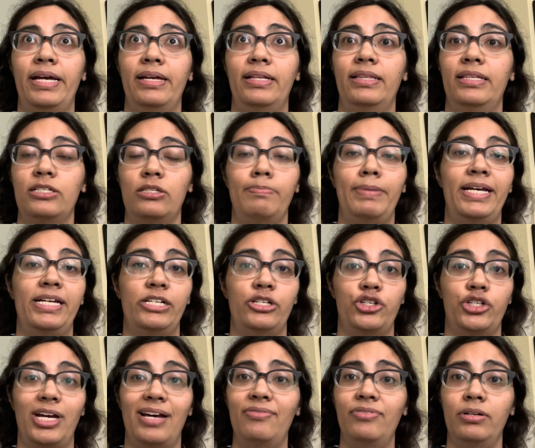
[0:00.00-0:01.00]
Spanish
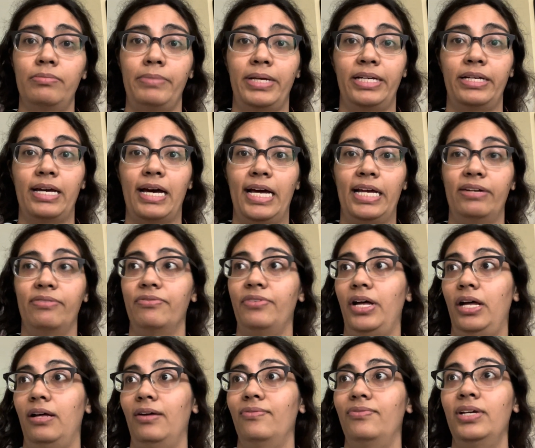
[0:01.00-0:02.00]
government got
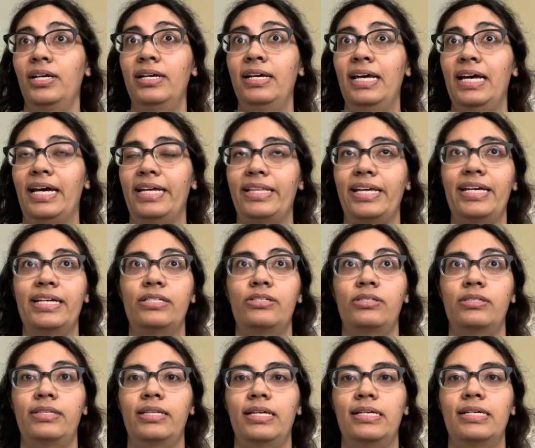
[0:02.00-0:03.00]
involved. I think it's
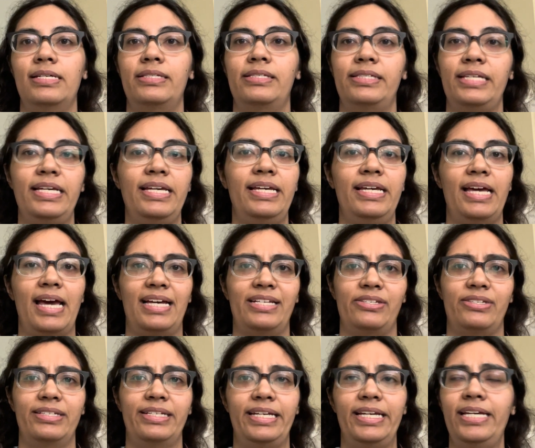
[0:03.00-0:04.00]
the
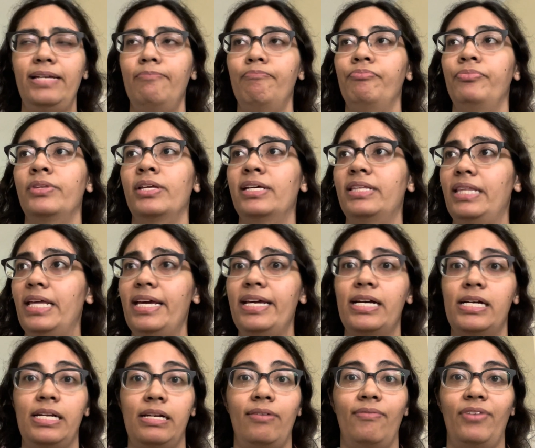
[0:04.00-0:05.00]
CSD. They
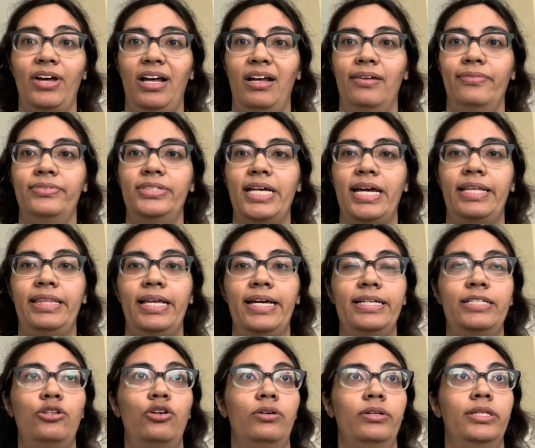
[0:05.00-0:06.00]
got involved, and they
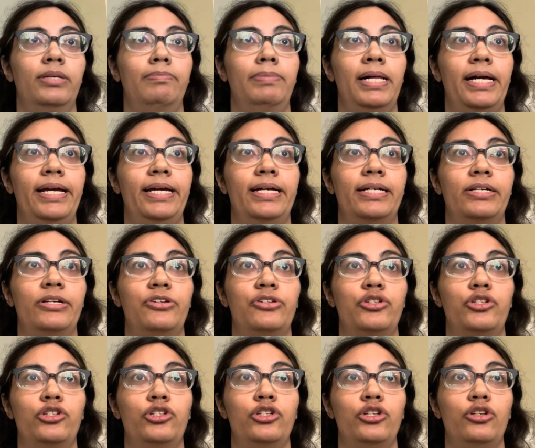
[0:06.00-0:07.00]
told the players
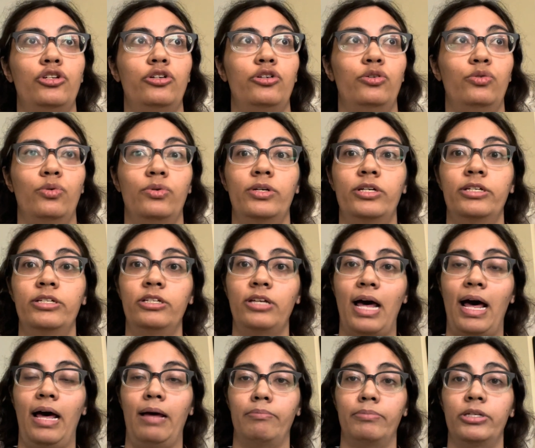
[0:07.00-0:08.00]
to
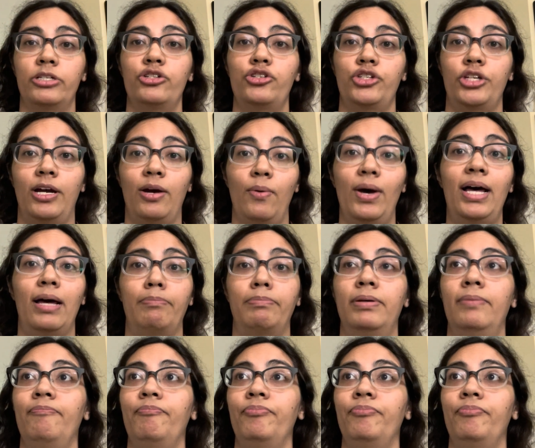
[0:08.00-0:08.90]
show up.